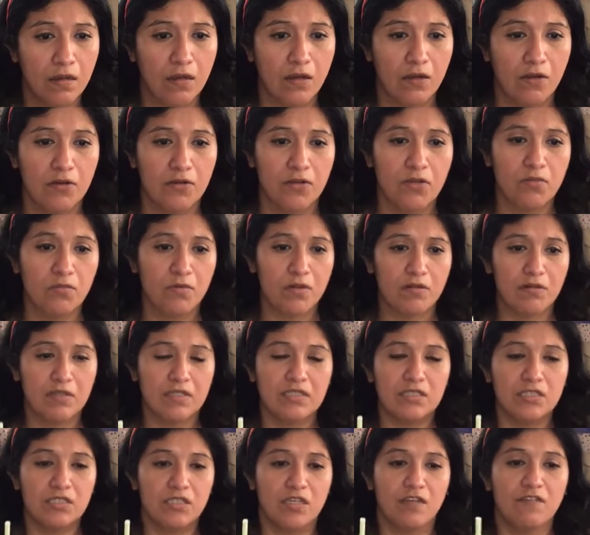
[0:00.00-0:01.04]
Oh, no
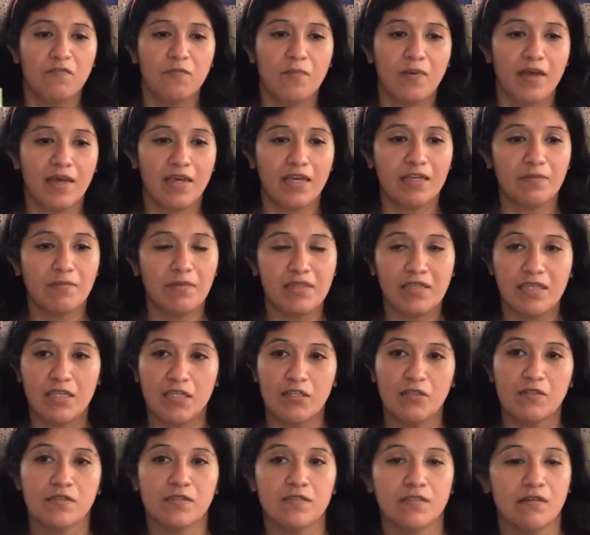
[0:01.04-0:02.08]
worries, Jeff Pike, but thank
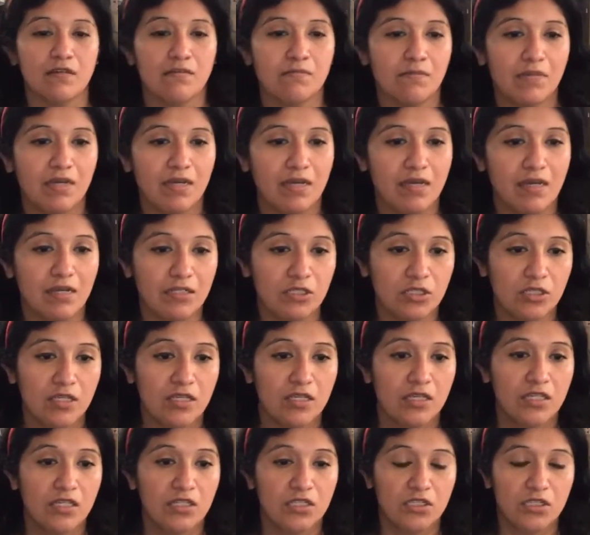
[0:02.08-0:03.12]
you so much.
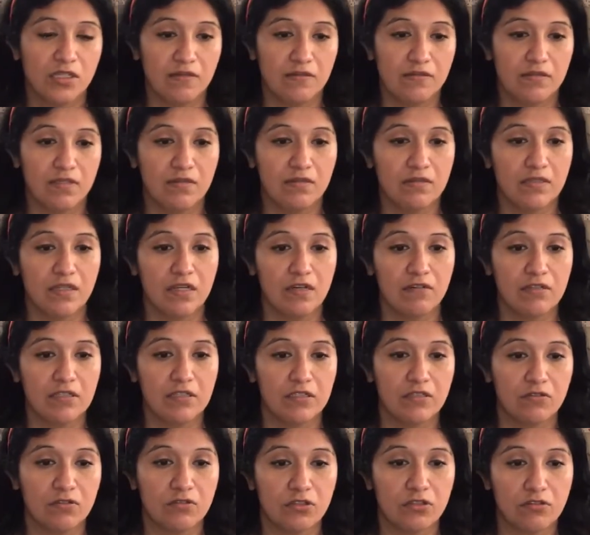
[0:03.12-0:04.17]
Jeff said, sorry,
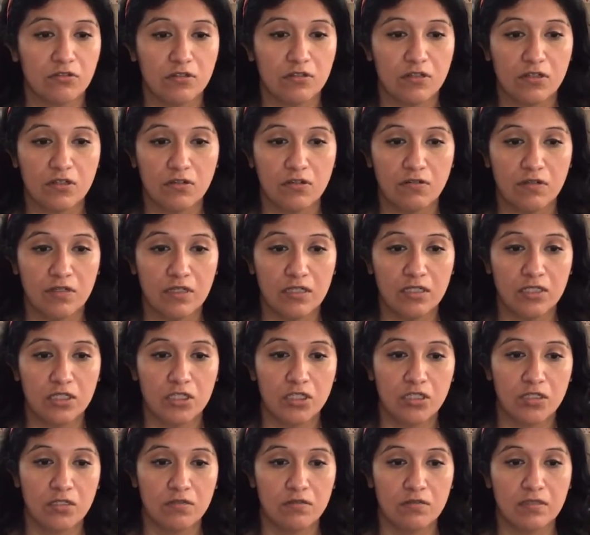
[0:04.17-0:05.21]
so short going
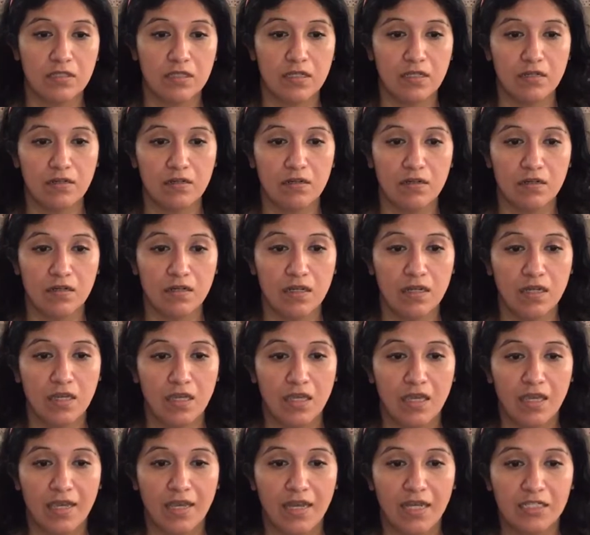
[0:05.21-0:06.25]
to dinner.
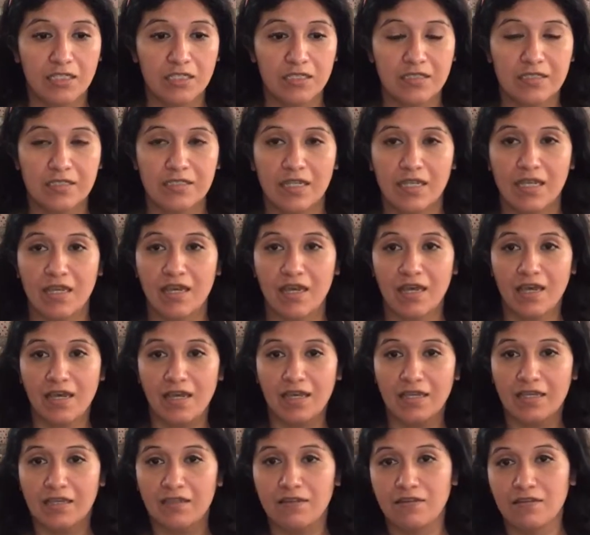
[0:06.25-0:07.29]
Have to say
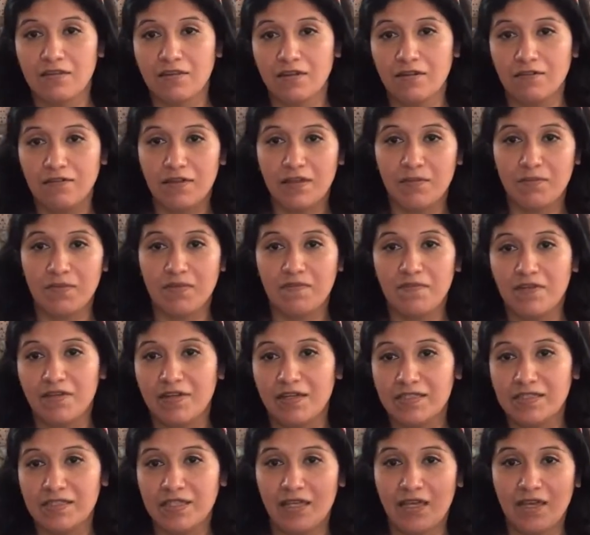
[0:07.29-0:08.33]
hi and throw up. If you
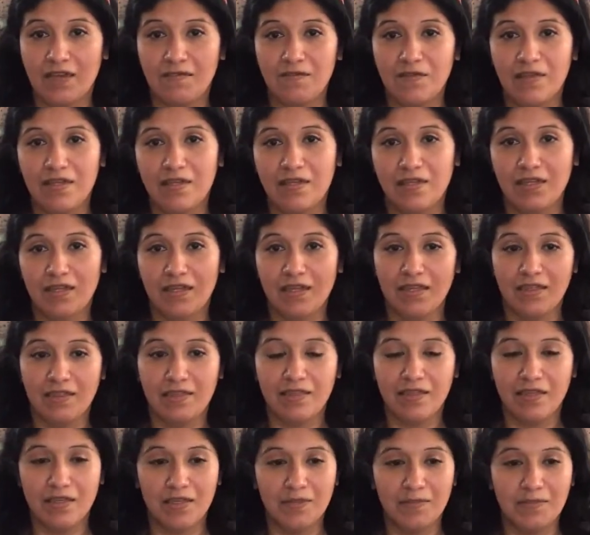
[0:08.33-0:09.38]
guys haven't, a
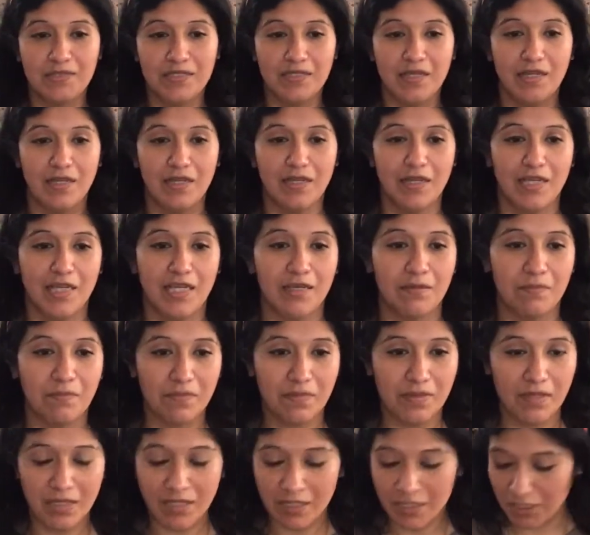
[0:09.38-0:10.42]
thumbs up.
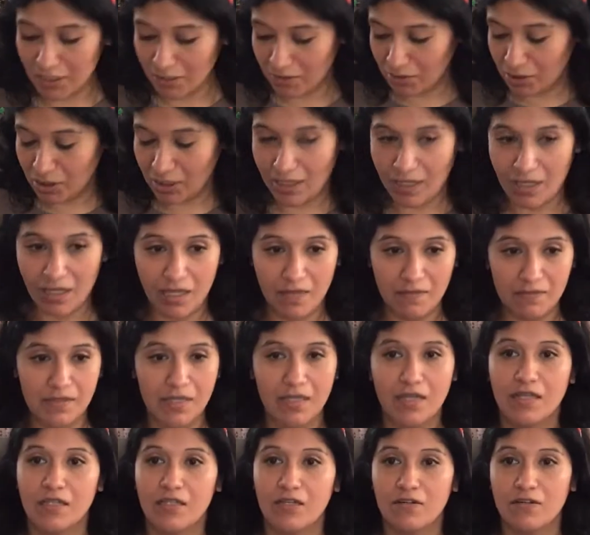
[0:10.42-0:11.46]
Thank you, Jeff. Say
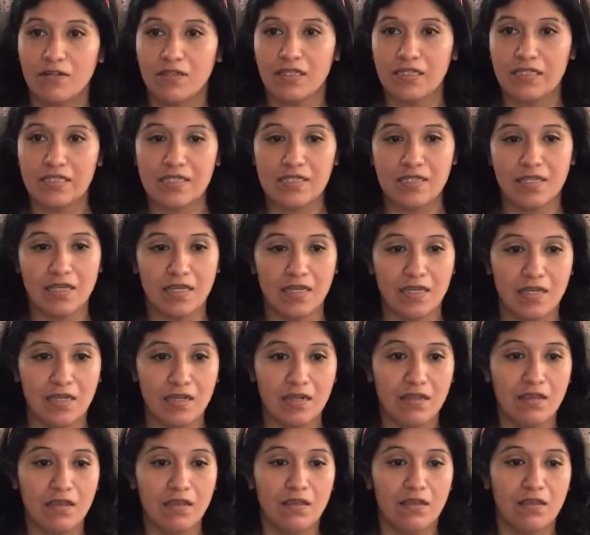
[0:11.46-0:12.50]
hello to Lisa.
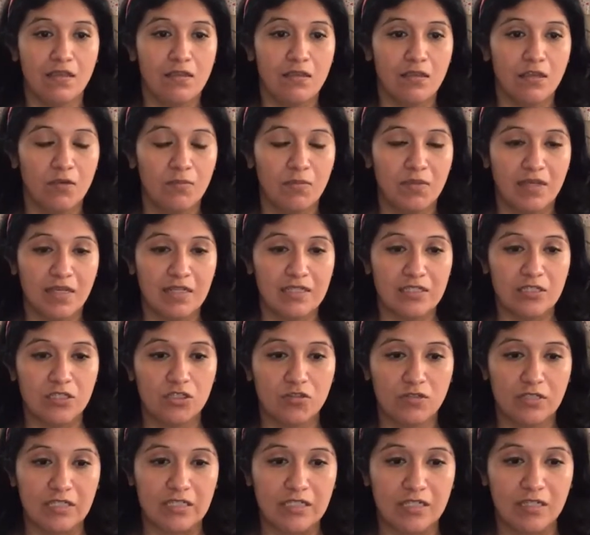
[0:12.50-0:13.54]
Hope you guys
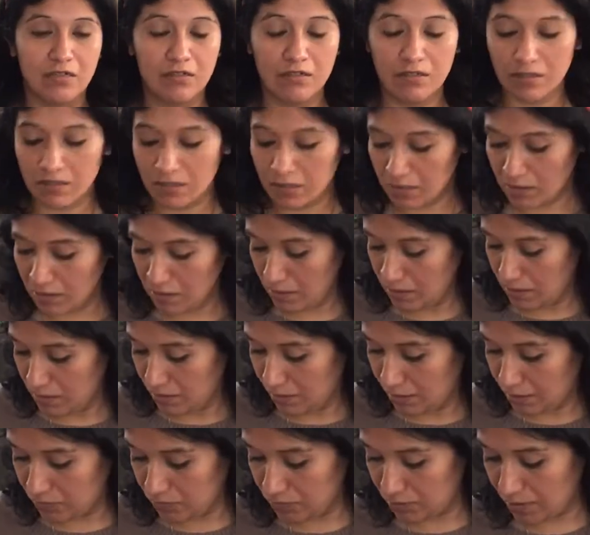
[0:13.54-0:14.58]
enjoy dinner.
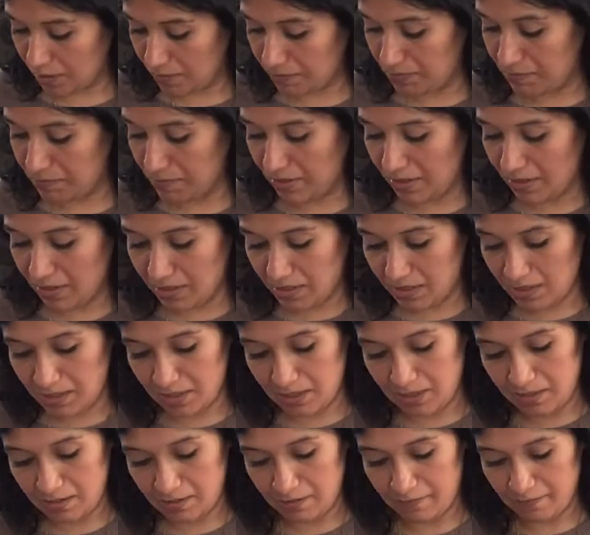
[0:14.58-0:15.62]
Thanks for stopping
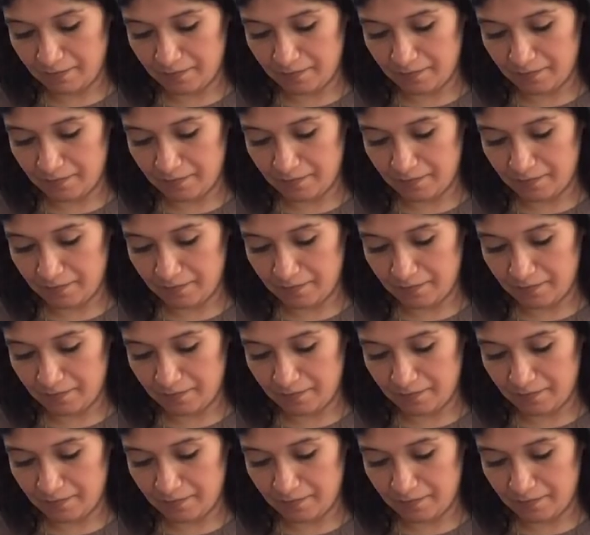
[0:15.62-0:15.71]
by.